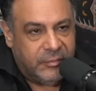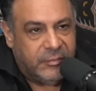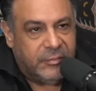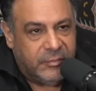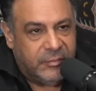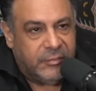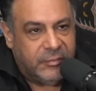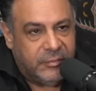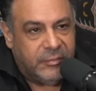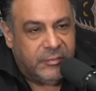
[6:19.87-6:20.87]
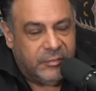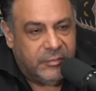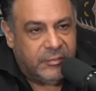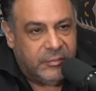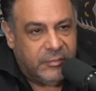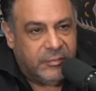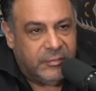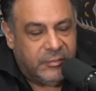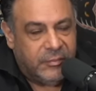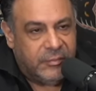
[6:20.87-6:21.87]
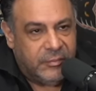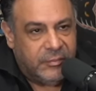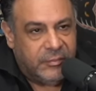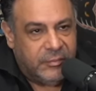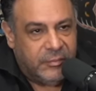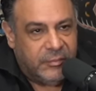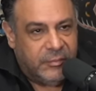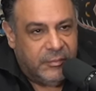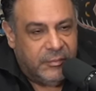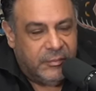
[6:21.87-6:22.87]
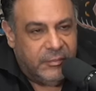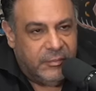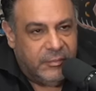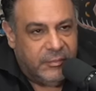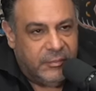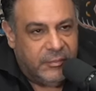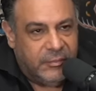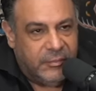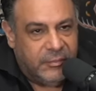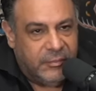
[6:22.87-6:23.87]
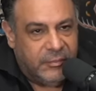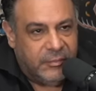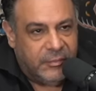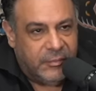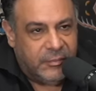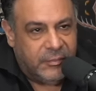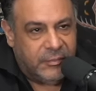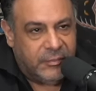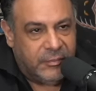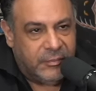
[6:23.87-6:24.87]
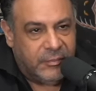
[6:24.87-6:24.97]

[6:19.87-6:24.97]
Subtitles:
This person isn't speaking.